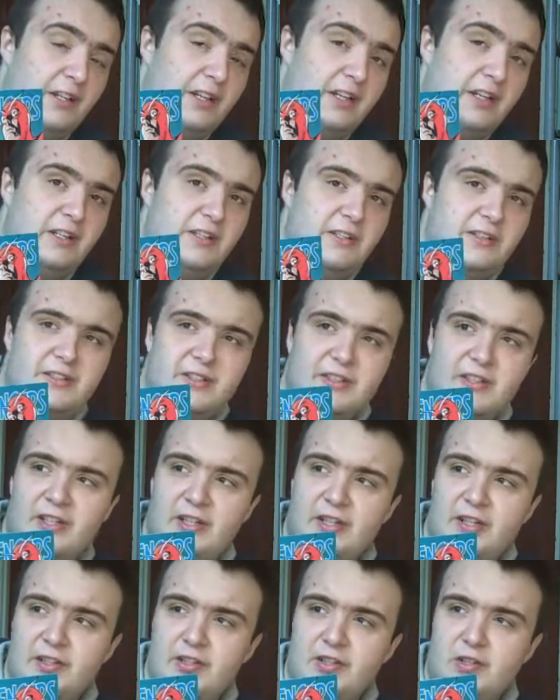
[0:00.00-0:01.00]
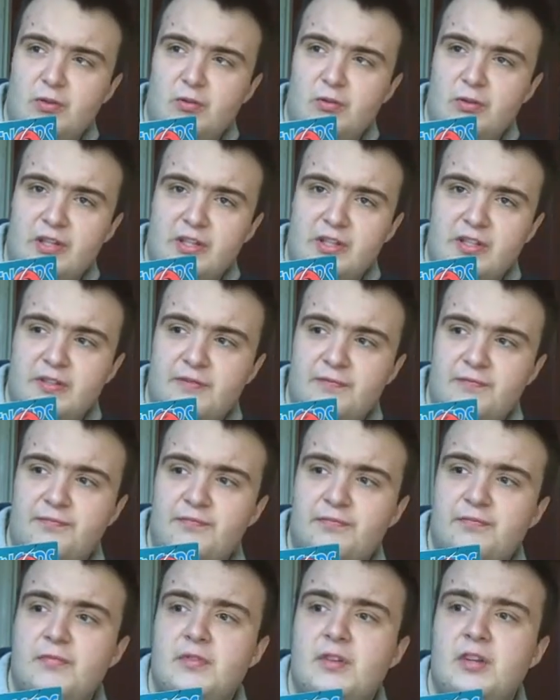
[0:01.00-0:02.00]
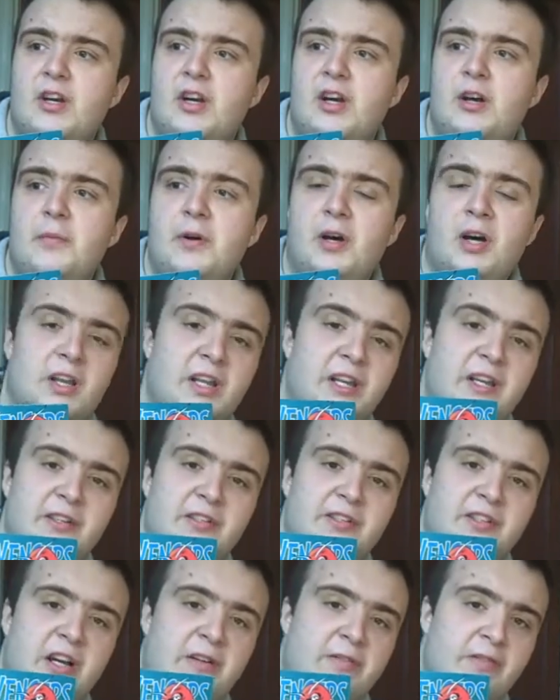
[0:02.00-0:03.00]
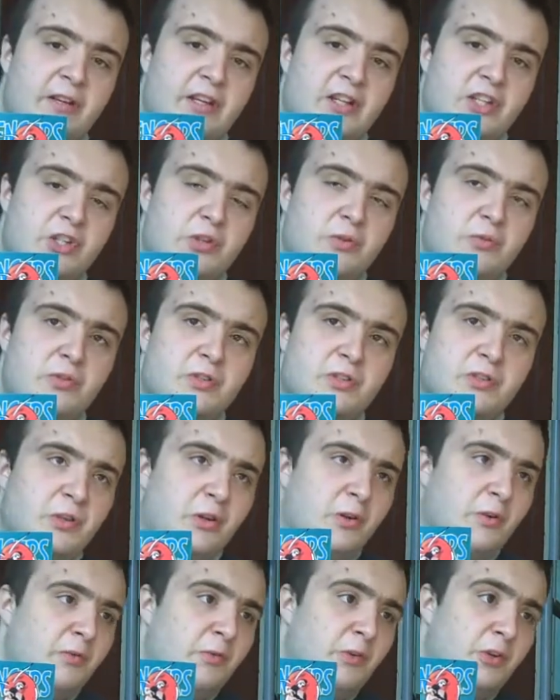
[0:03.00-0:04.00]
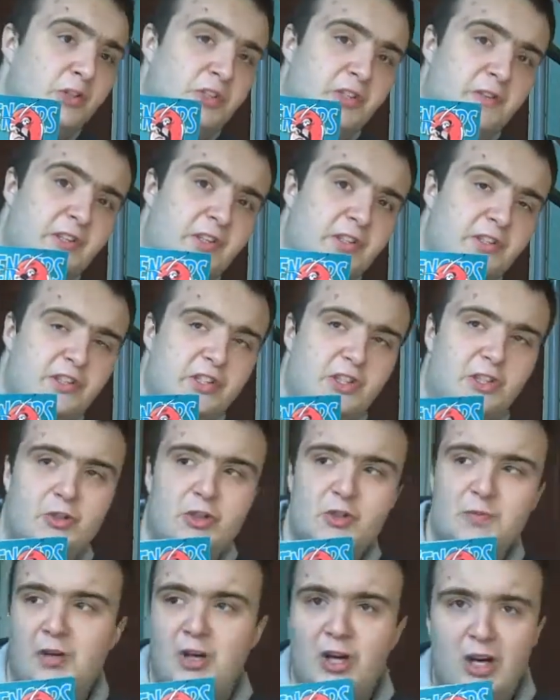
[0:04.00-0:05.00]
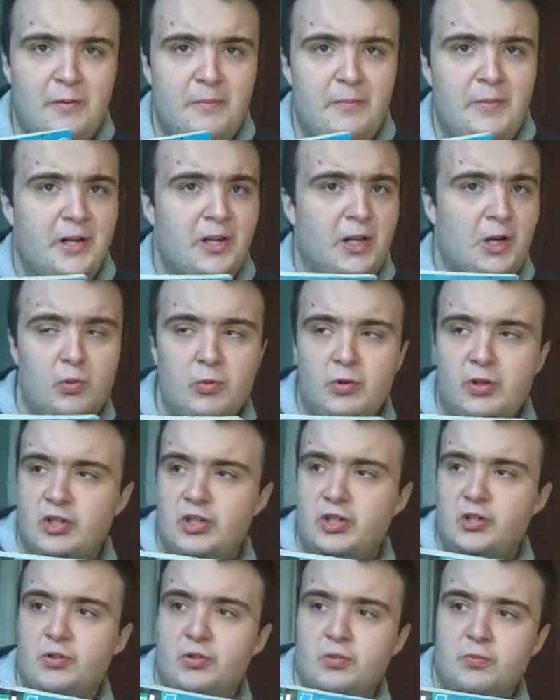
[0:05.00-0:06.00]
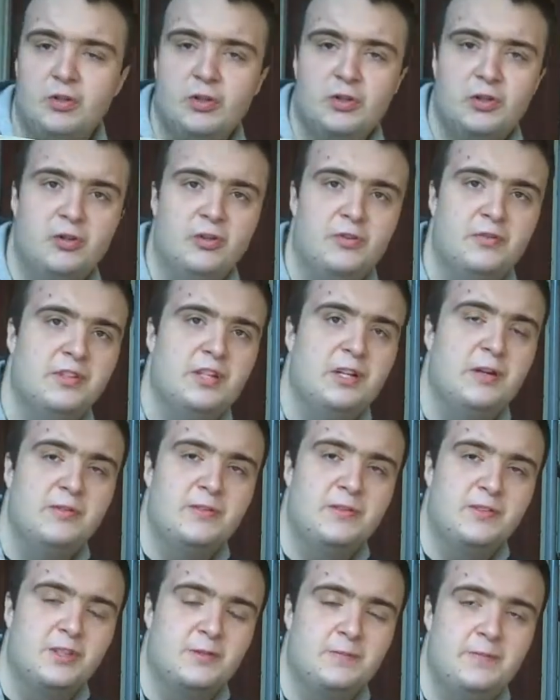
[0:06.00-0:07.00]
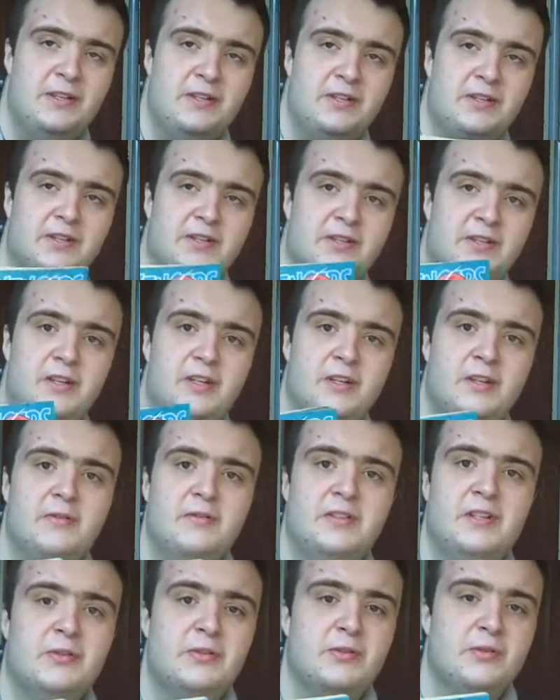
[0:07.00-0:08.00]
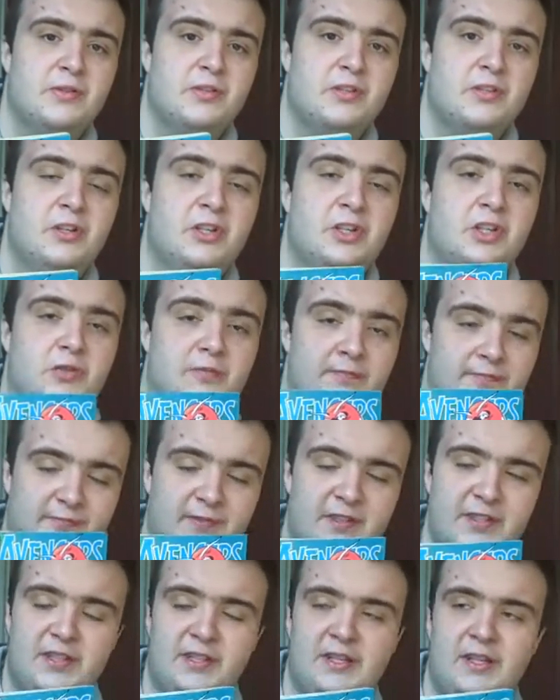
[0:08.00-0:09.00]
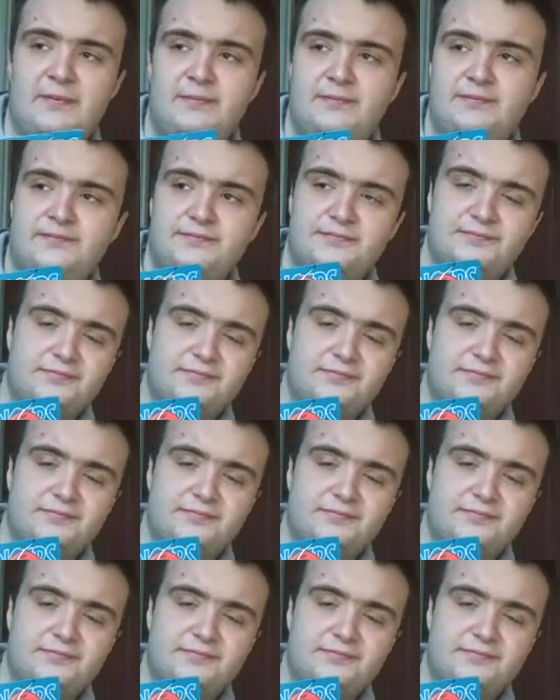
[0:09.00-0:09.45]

of these stories are linked to other issues, not just Avengers issues, but Iron Man, Hulk issues and whatnot, Tales of Suspense, Tales to Astonish, things like that.